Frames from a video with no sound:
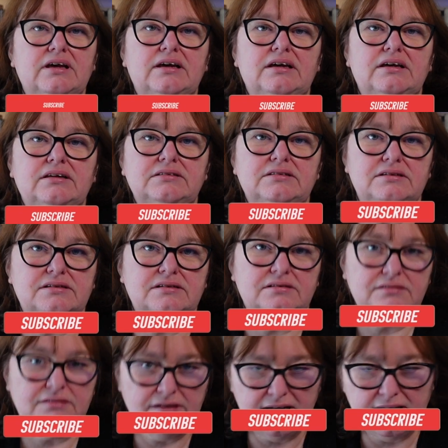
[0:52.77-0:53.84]
and
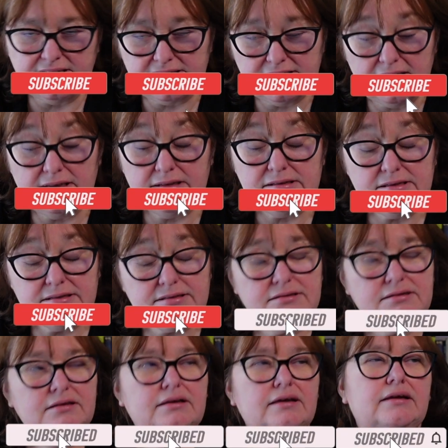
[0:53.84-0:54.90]
an essayist.
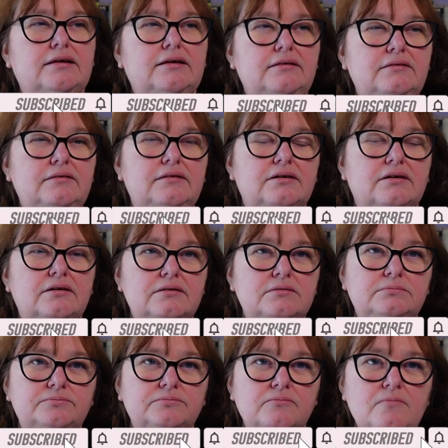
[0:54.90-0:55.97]

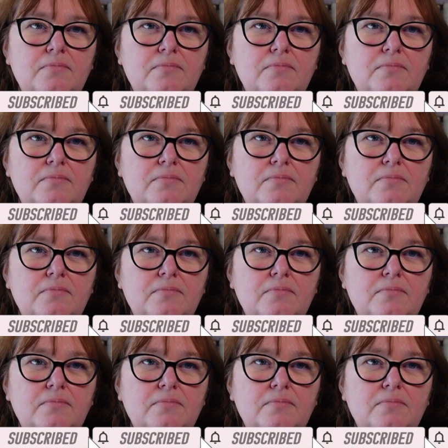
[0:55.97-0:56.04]
And